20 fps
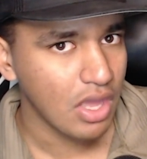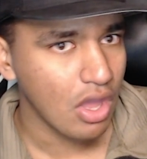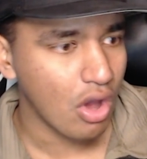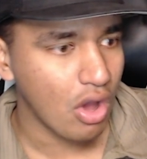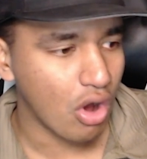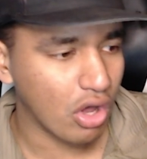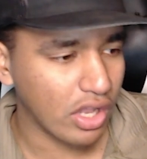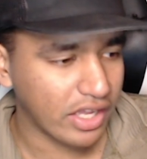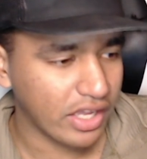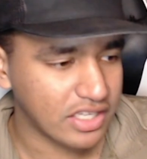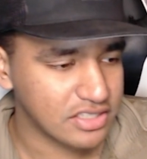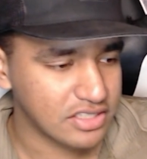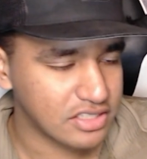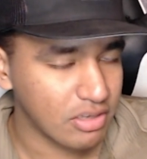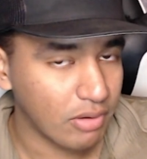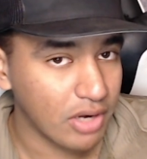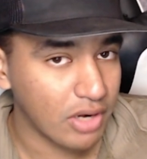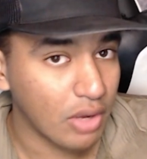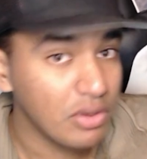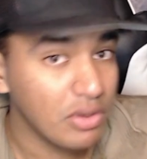All I can say
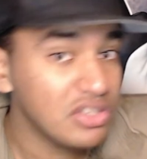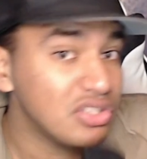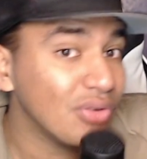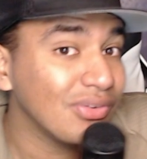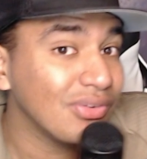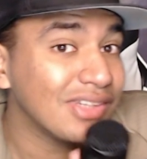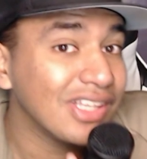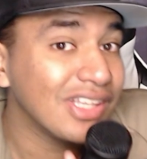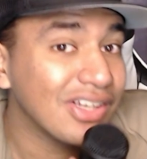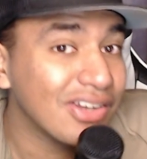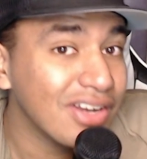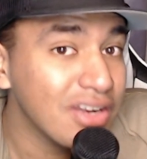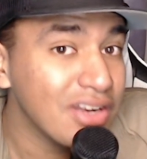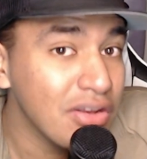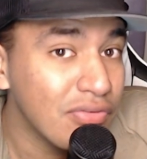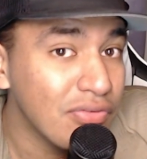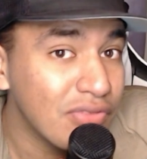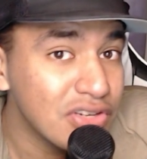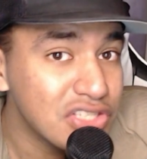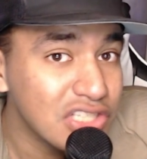right now is don't click on any
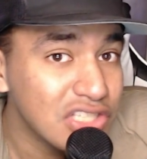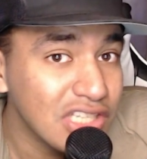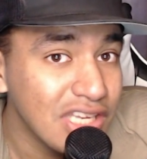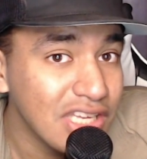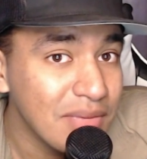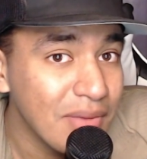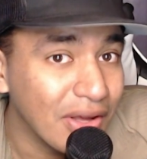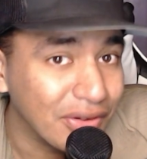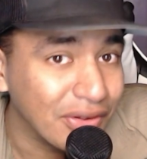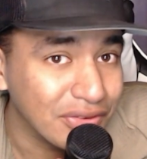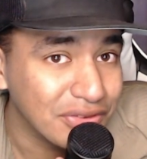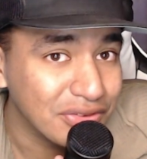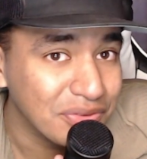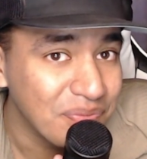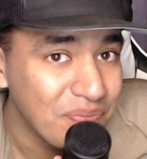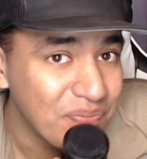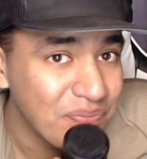phishing emails.